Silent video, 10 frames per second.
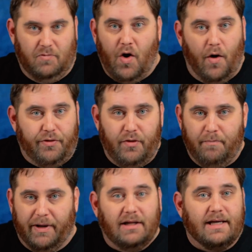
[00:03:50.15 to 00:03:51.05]
go through
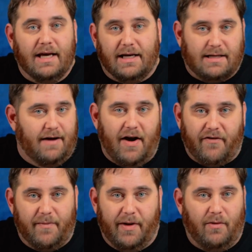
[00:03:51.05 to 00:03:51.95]
building it because I've
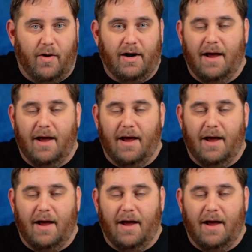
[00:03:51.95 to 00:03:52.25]
never built one.